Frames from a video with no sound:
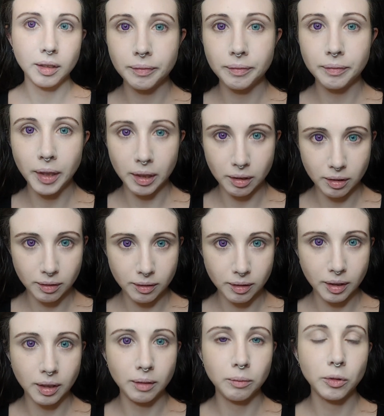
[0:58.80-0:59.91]
Yes,
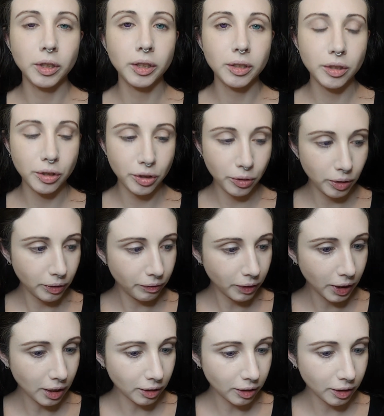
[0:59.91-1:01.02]
I'm wearing two different
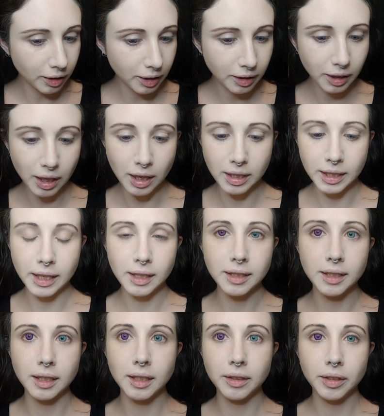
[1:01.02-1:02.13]
colored contacts.
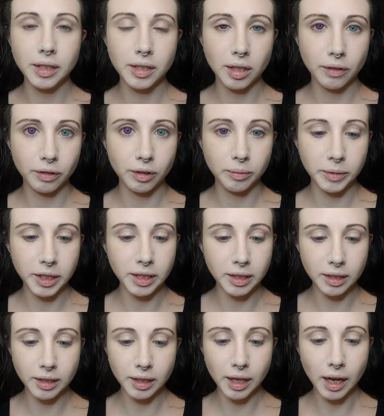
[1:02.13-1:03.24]
These are from
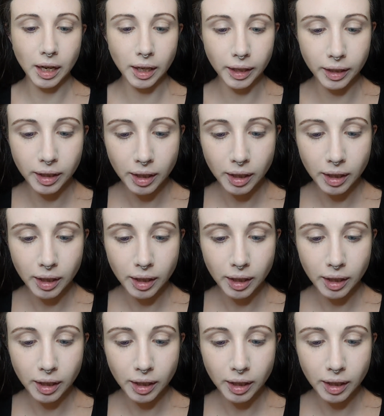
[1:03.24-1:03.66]
TTDEye.